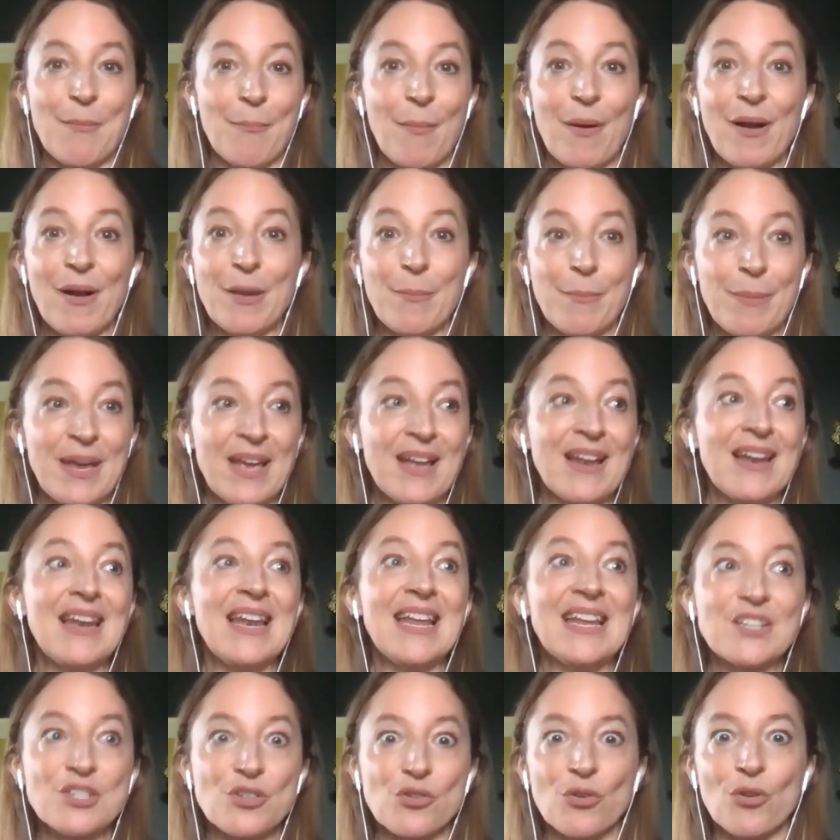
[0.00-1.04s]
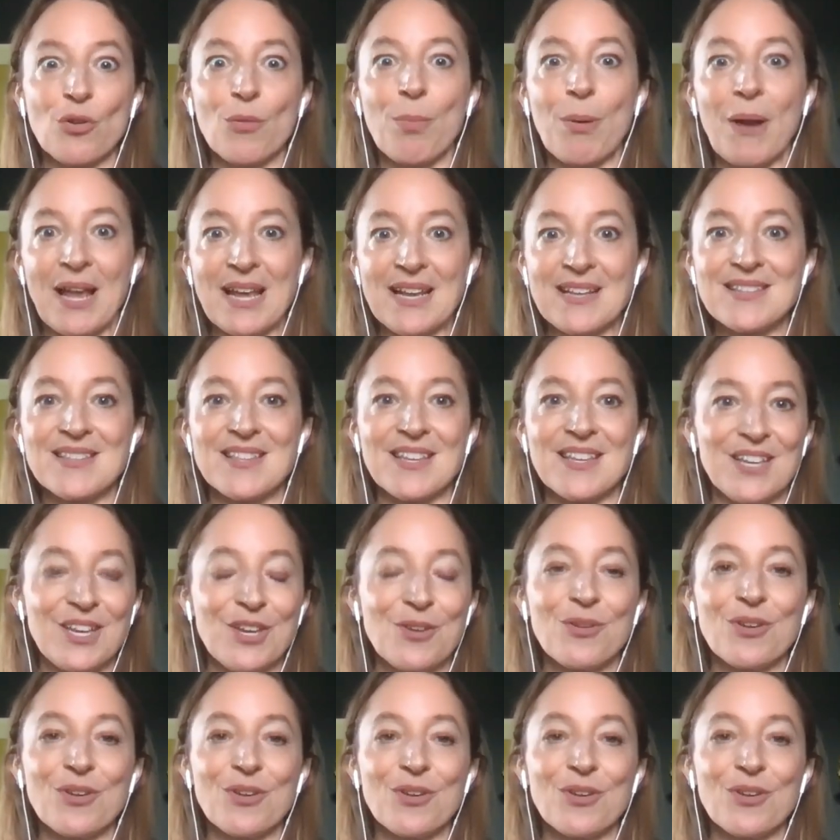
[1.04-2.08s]
It might be a literal place
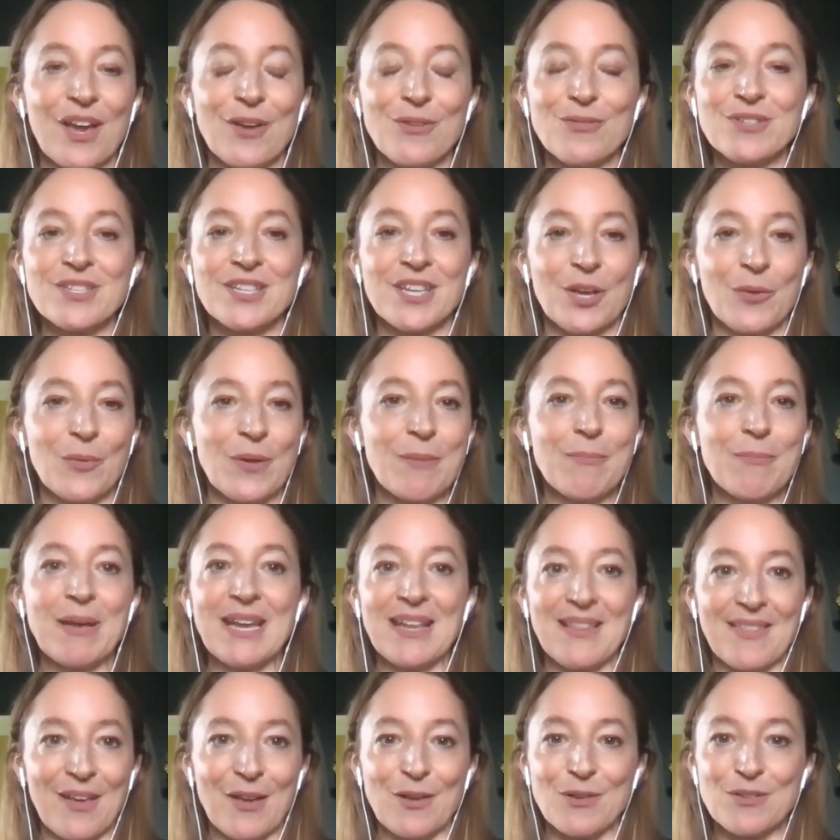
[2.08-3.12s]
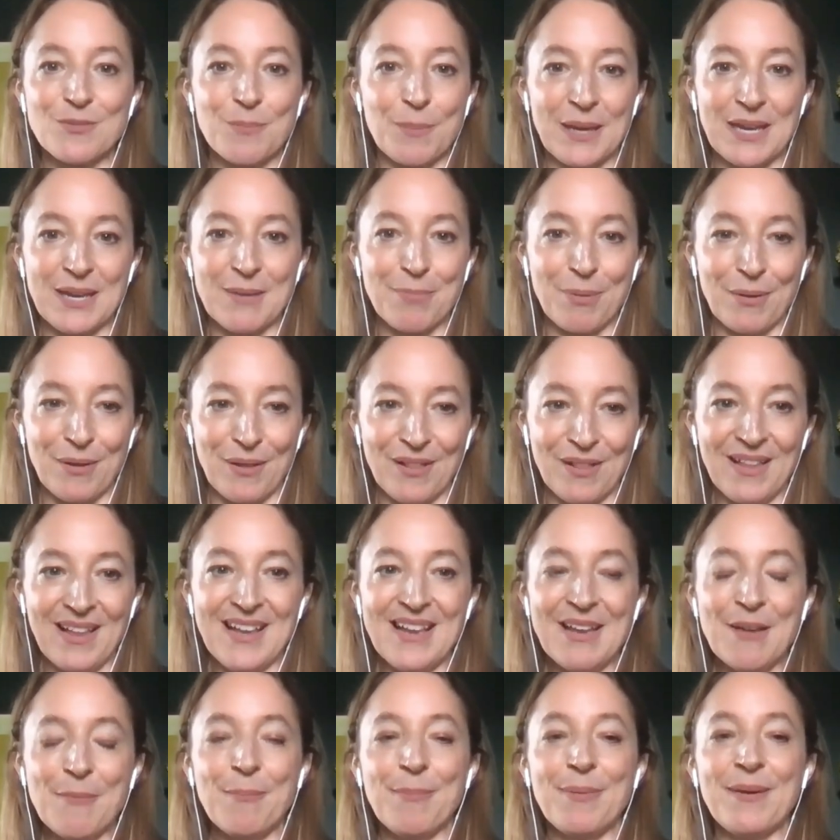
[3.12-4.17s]
that you can go to and meet those
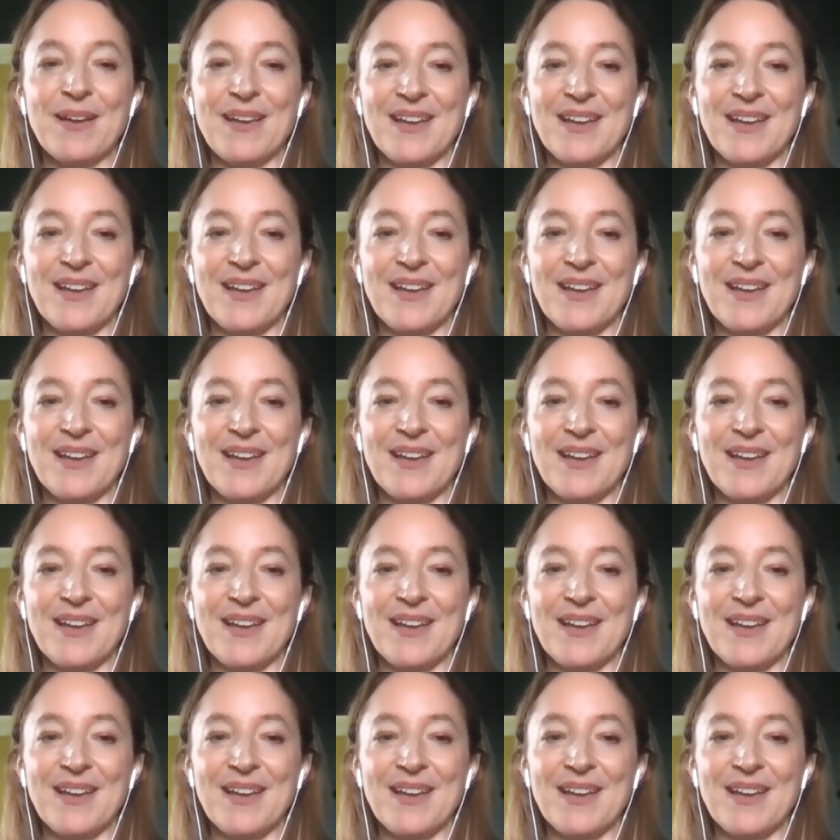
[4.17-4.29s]
people.